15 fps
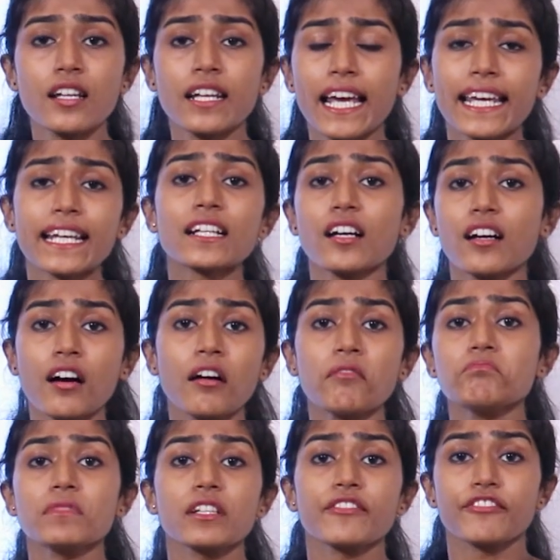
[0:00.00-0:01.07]

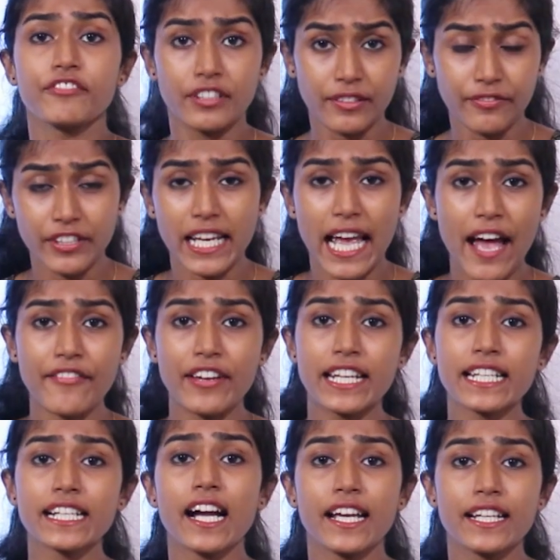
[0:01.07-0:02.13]
if we have
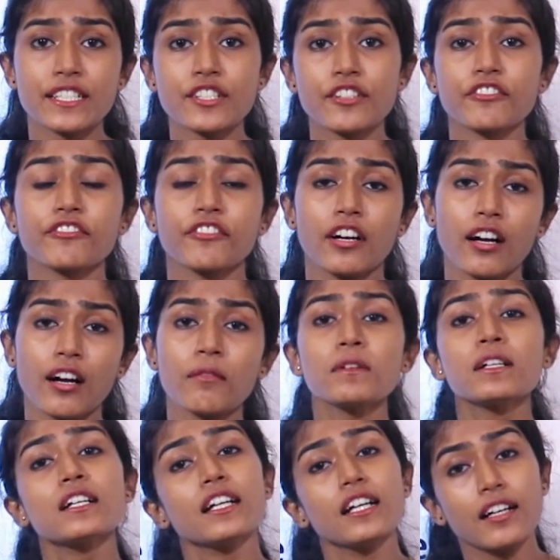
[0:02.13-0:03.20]
any kind
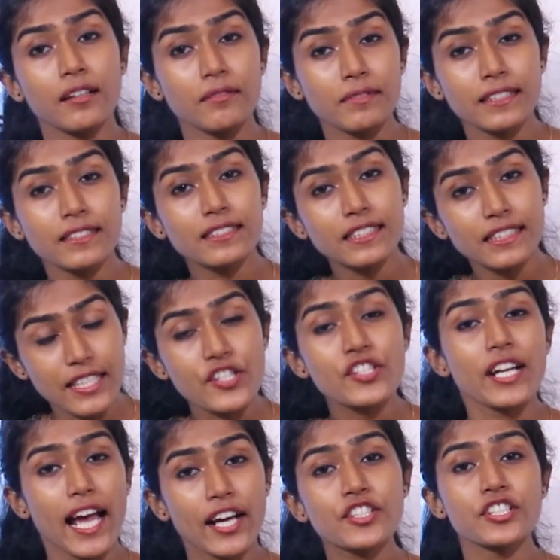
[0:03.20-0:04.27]
of
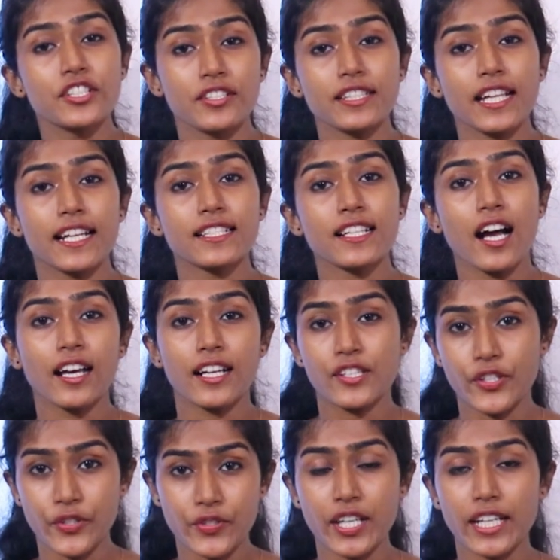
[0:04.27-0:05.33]
distractions that are
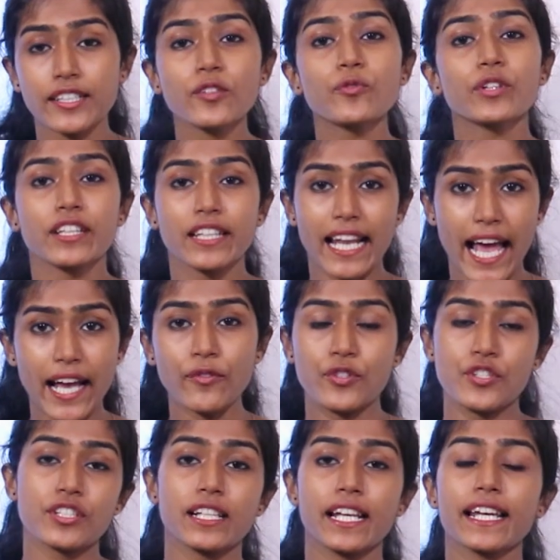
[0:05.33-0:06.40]
associated with
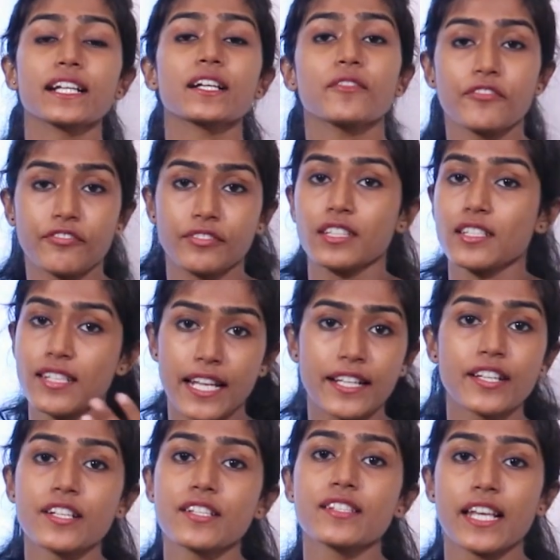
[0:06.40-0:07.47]
language, like the
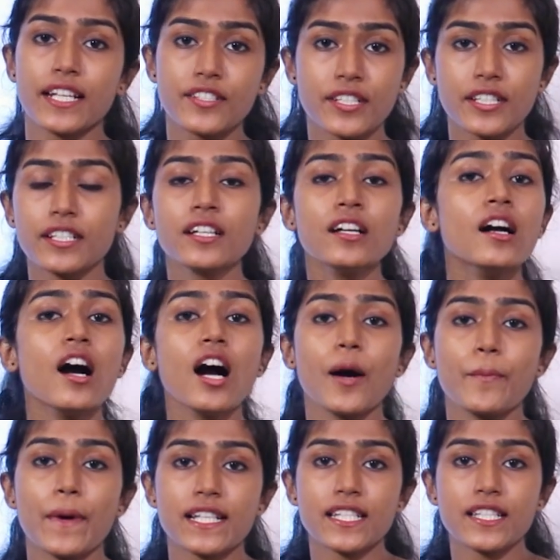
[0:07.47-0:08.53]
sender is sending a
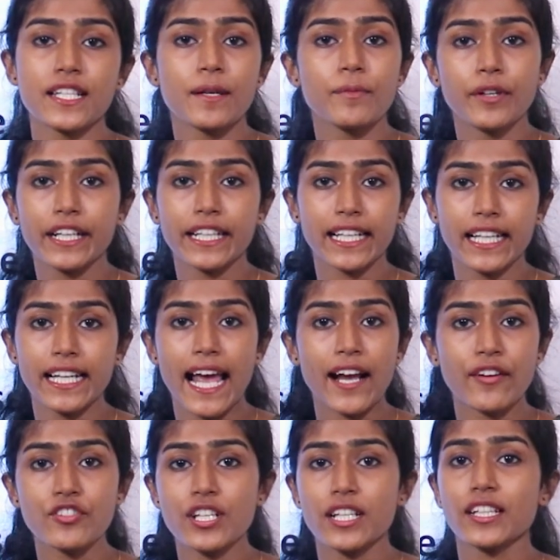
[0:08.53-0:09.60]
message in a particular
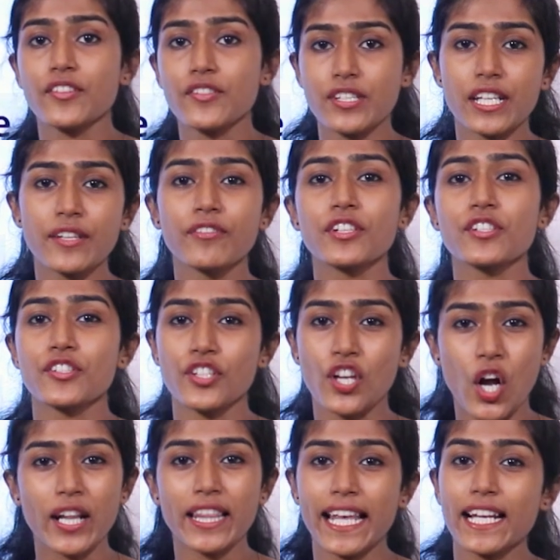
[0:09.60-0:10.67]
language and the receiver is
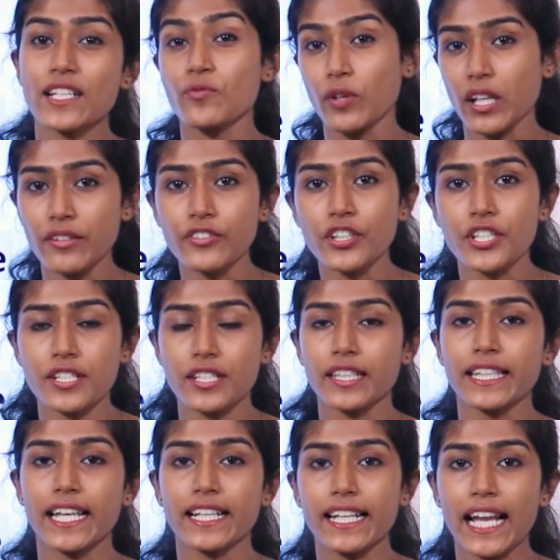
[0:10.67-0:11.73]
not that well versed
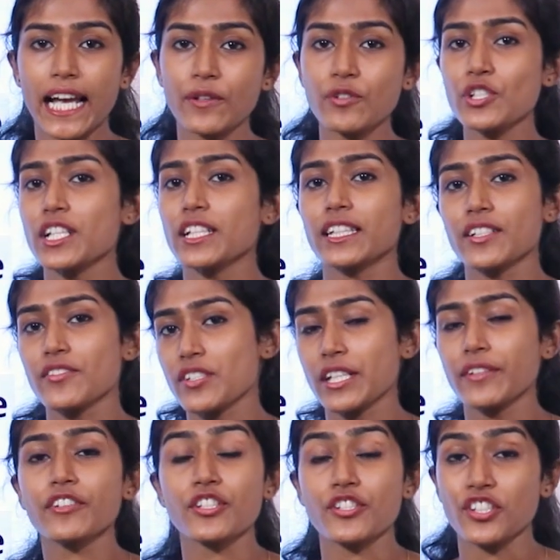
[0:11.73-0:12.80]
in that language, and the
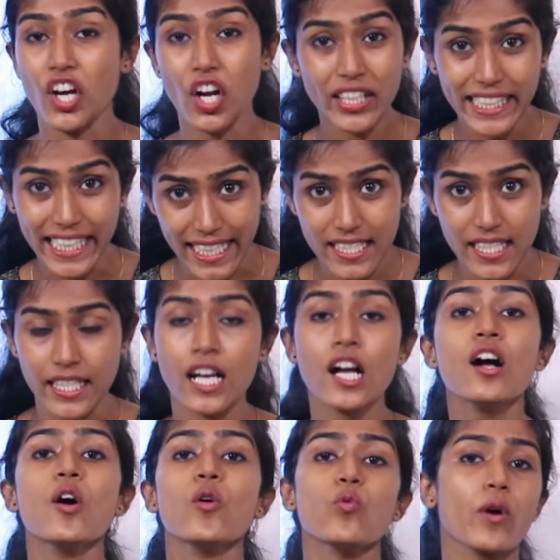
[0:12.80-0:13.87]
receiver is not getting
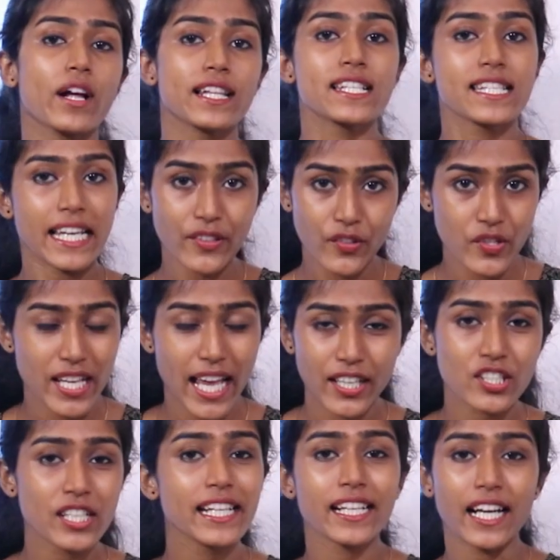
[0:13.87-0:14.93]
what the sender is
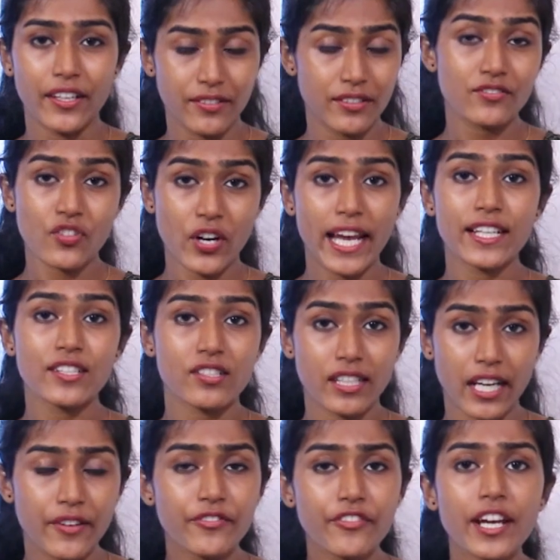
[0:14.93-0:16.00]
actually trying to
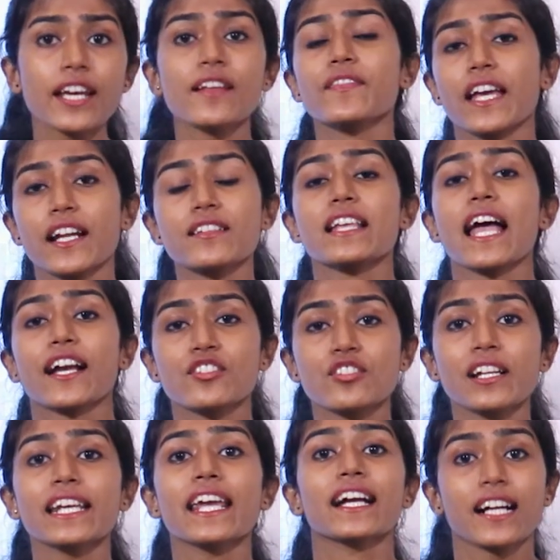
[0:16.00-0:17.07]
convey, that is
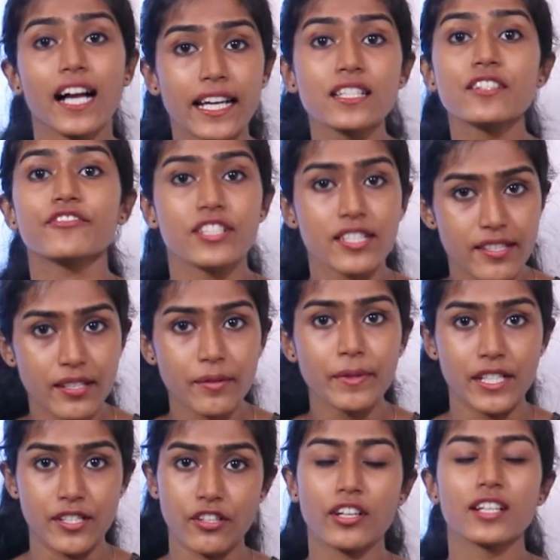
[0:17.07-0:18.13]
actually a kind of
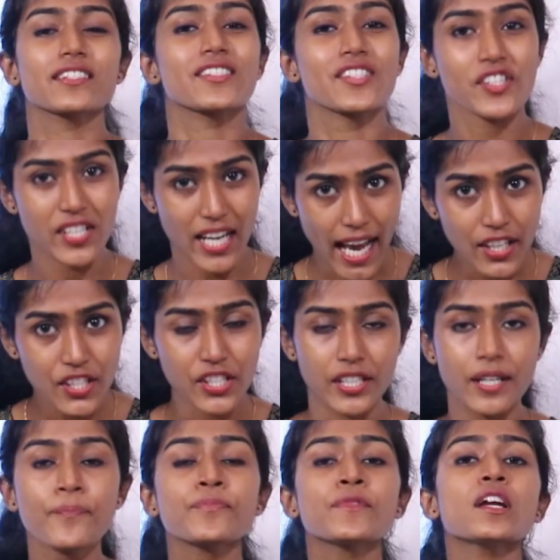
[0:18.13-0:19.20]
disturbance or a
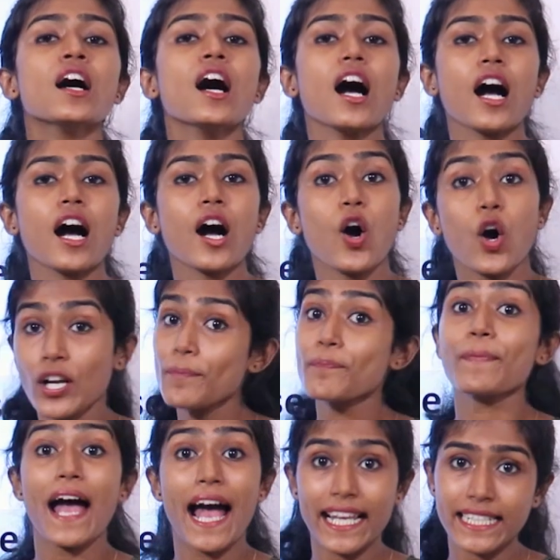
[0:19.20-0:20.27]
distraction or
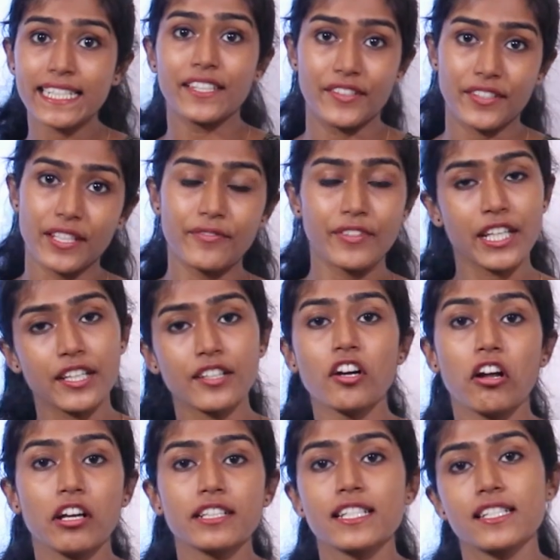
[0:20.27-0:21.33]
a barrier. We can
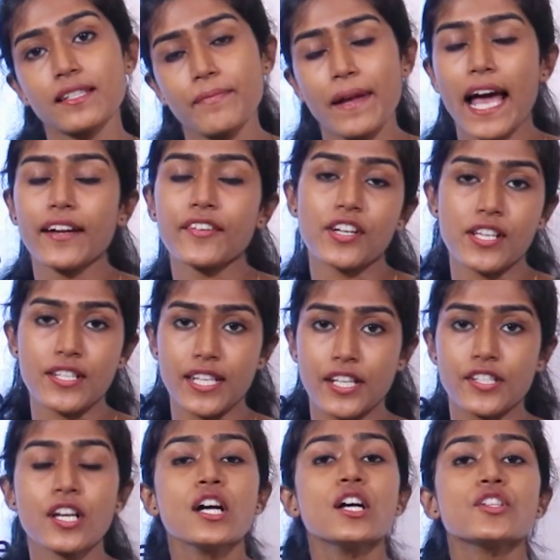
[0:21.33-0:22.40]
call it as a barrier as
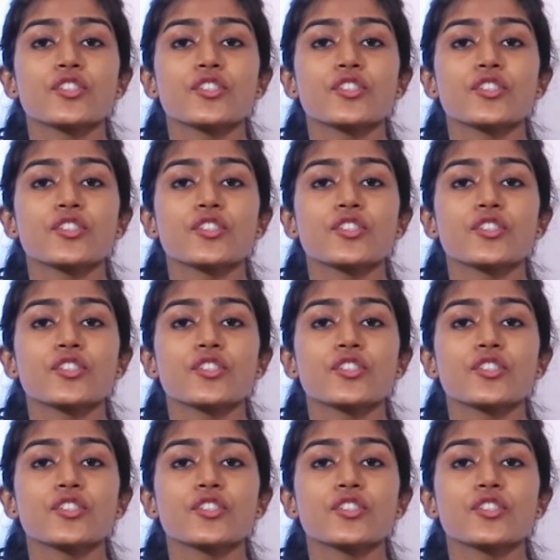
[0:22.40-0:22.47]
such.